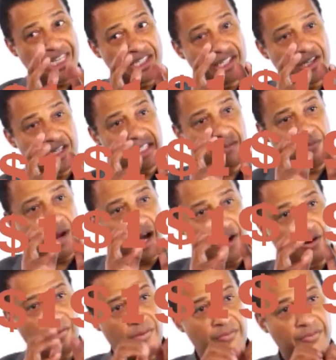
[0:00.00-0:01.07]
business
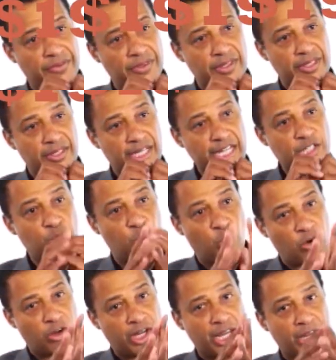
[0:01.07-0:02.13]
model? It's
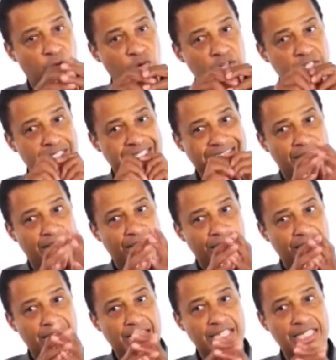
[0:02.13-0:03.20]
working. We're
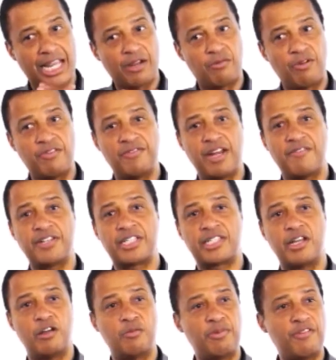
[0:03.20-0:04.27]
selling things like we've never
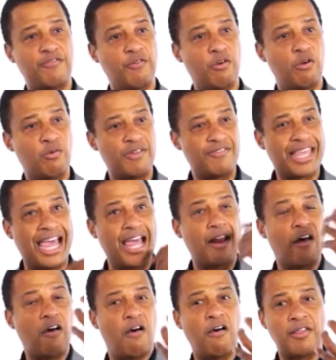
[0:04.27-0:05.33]
sold before. We've
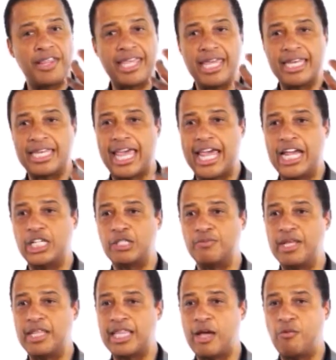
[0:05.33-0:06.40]
got all the
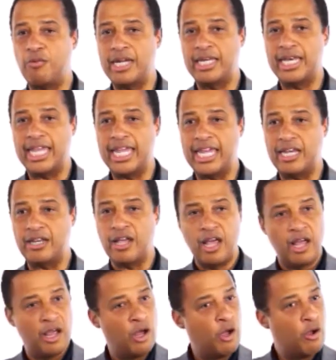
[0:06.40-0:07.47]
engagement that we need.
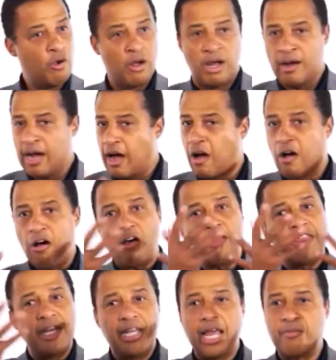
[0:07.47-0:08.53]

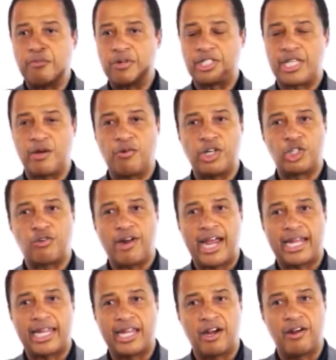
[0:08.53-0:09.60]
All the numbers that we're
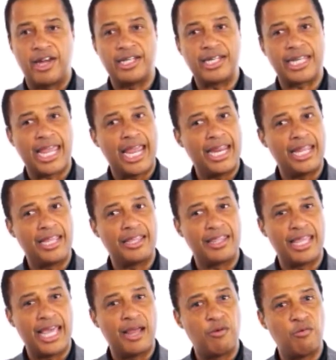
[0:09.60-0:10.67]
tracking are
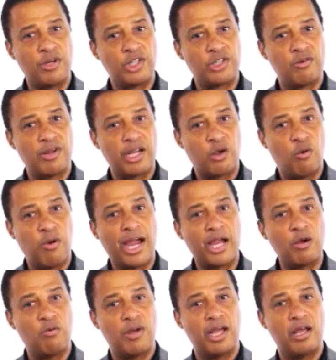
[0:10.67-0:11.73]
indicating that we're doing
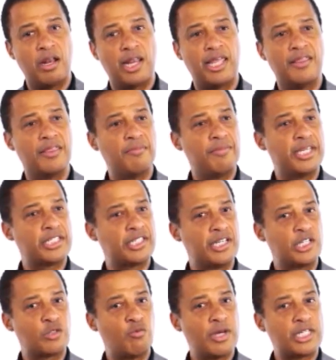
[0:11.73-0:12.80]
quite well in the
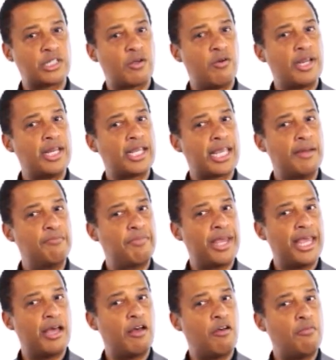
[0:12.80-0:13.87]
business. What's going to
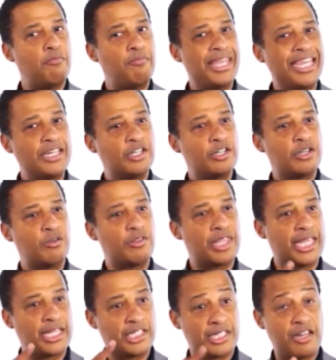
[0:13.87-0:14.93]
compel me to do
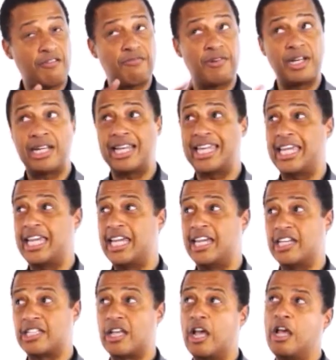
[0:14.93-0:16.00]
things differently
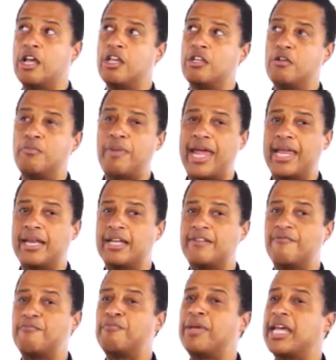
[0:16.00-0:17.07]
is you paint a
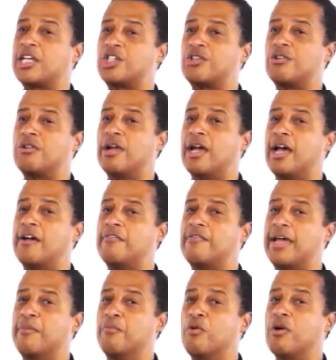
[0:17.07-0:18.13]
picture
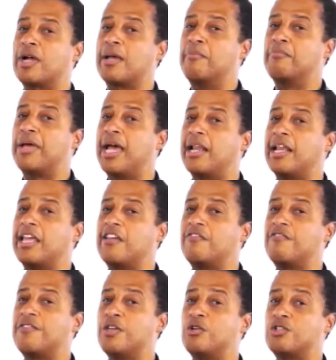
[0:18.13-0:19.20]
of a more
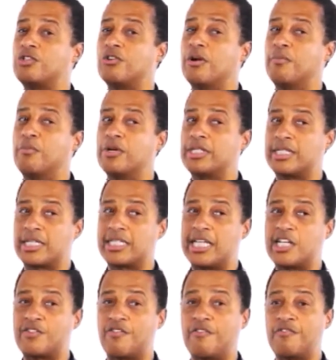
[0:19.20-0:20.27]
compelling future, a more
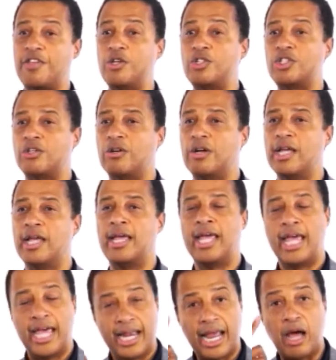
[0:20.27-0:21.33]
successful future,
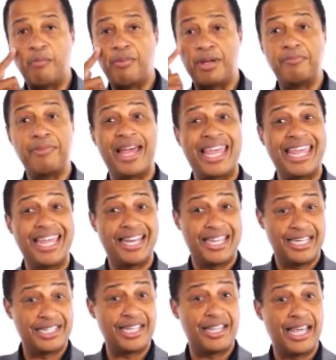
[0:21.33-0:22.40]
and I'll put my head
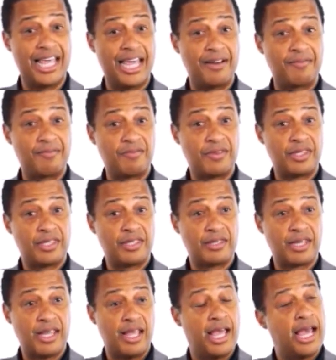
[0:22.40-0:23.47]
into that.
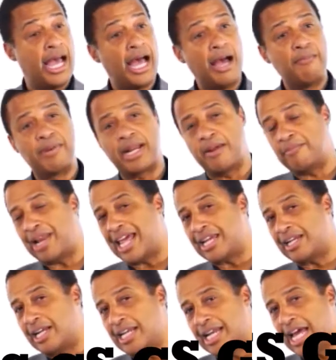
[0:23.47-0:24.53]
But I'm
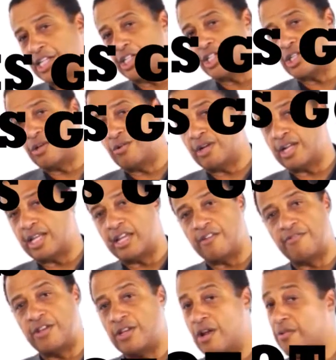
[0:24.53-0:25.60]
likely not to do it
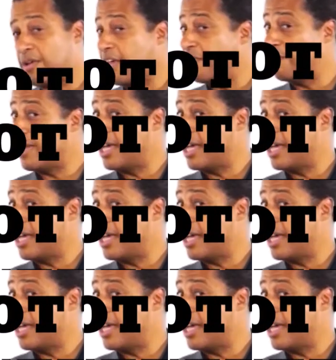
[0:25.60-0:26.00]
if you don't give